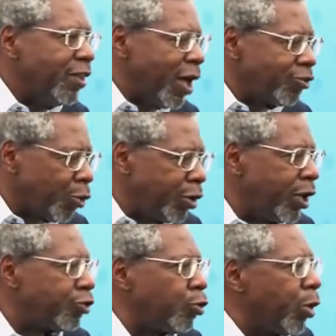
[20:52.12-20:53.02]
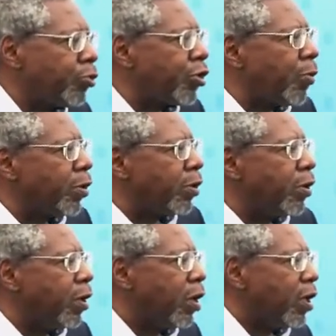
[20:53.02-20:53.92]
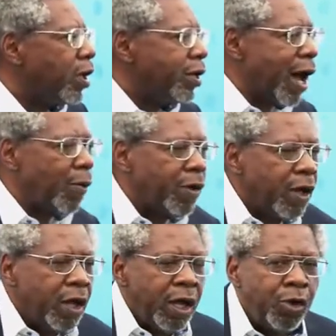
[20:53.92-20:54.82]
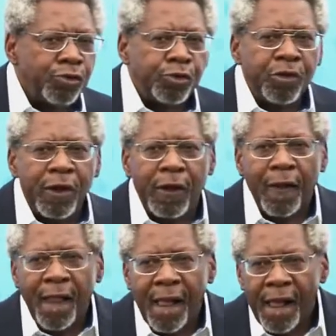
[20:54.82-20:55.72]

And that's how he get to where he was going. Now, here's the thing.